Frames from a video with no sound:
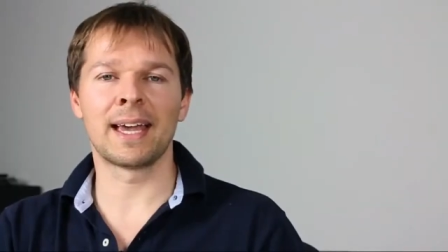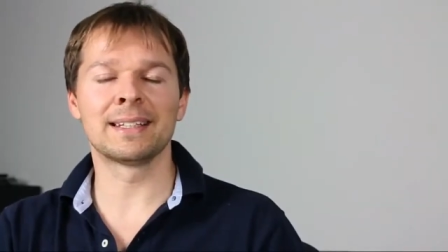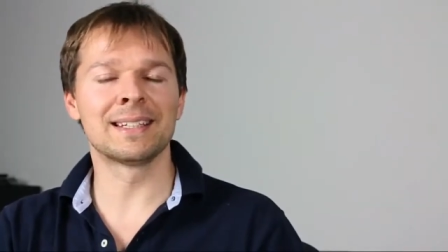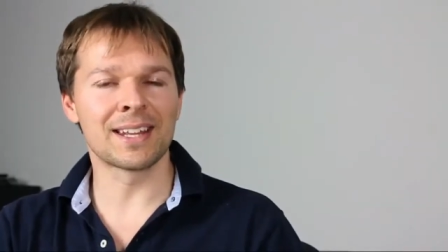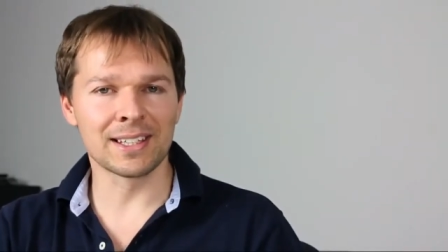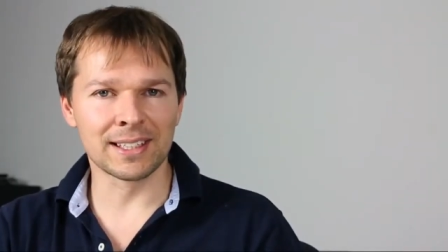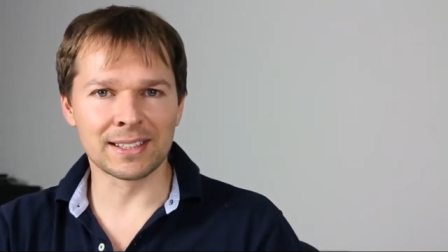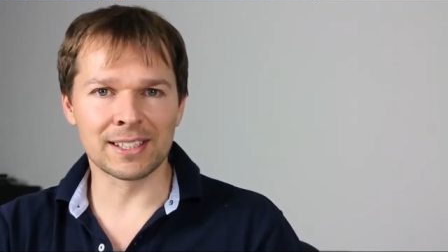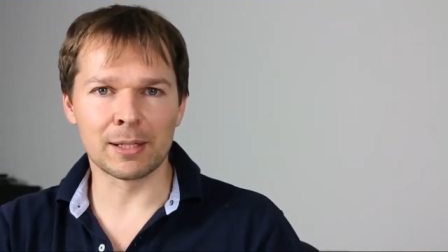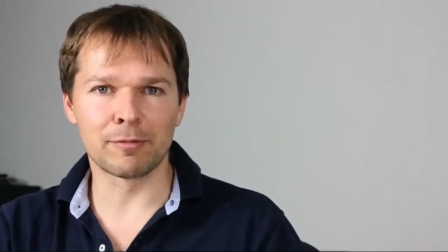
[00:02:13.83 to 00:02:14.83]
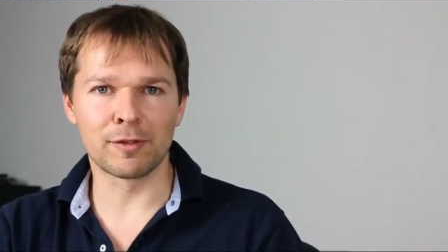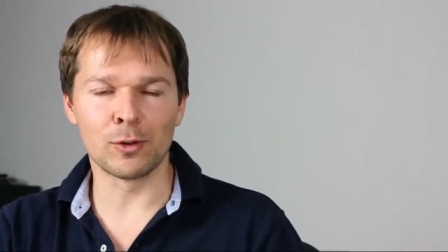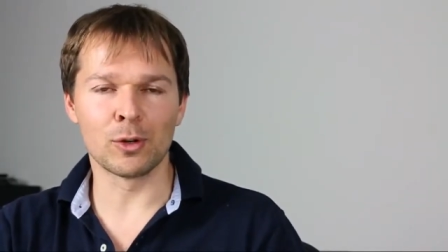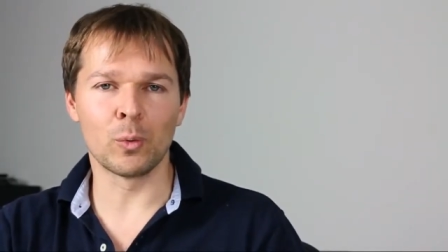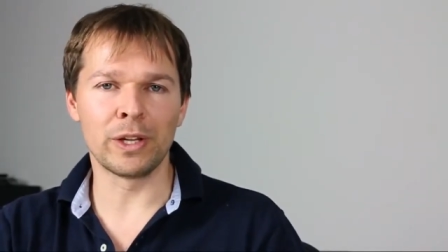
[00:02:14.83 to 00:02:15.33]
And another little tip
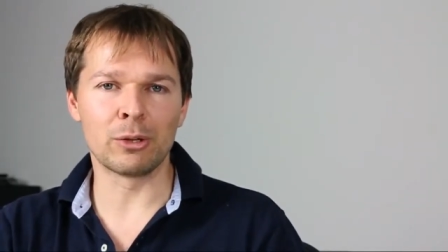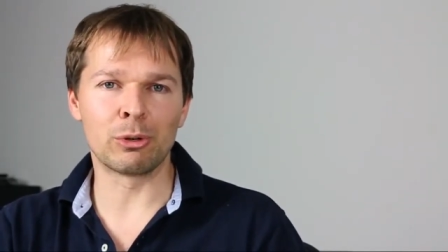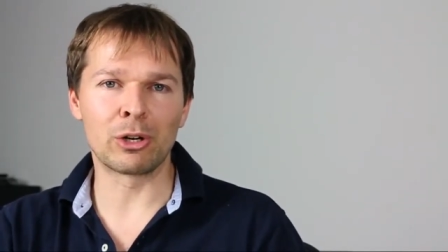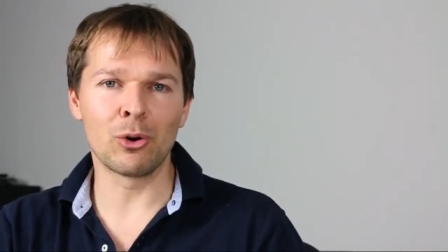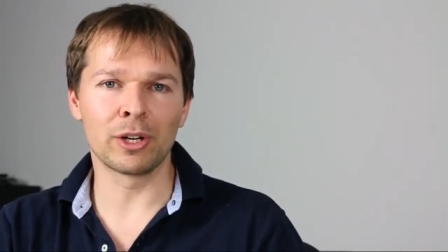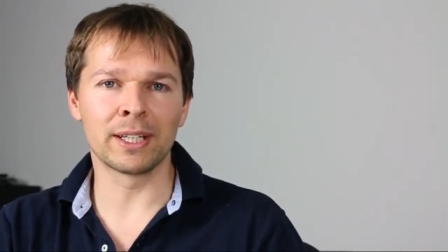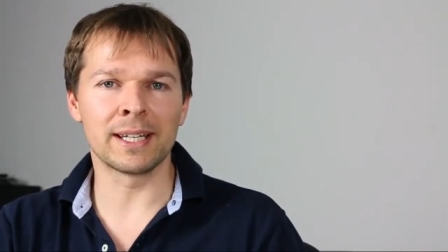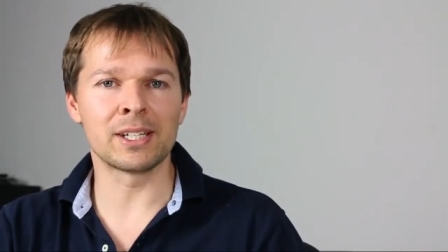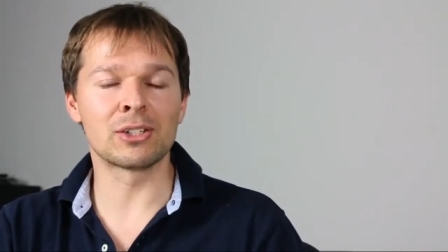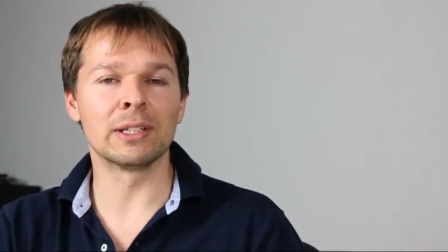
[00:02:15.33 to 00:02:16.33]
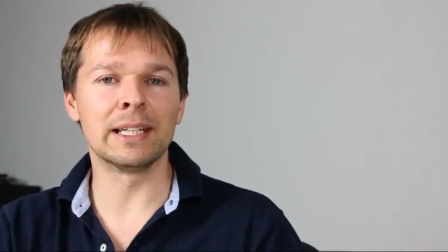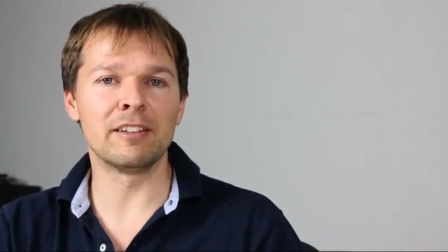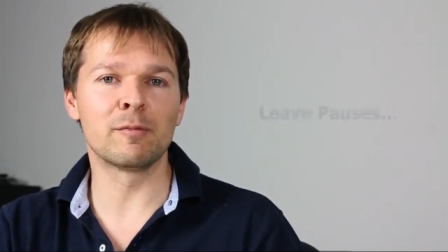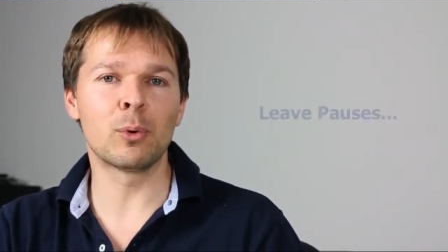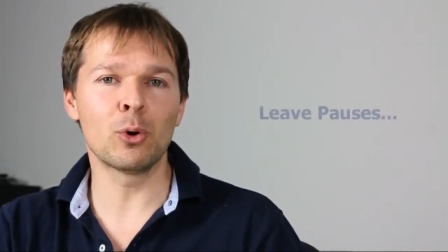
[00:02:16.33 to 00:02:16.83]
for when you're recording is to
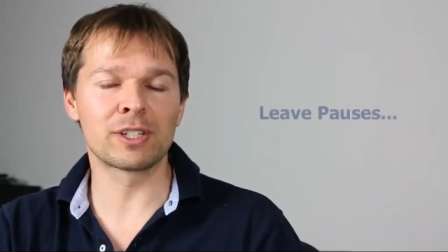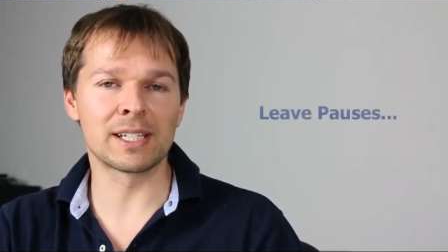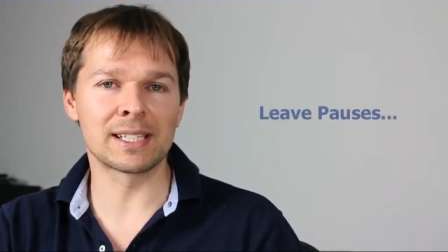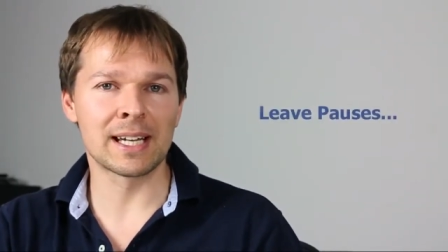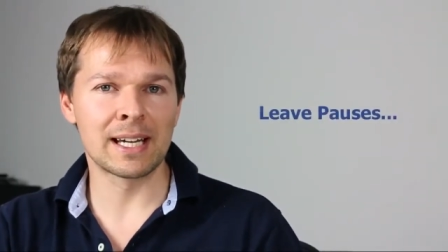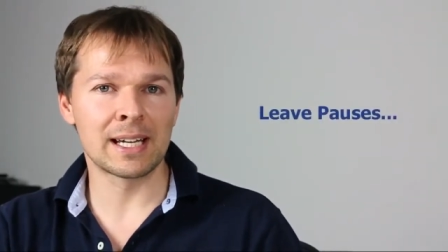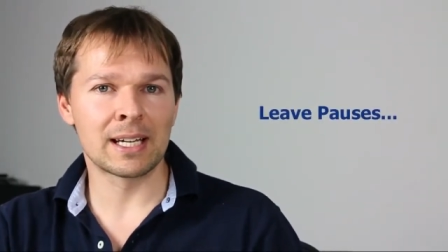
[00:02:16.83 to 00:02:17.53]
leave pauses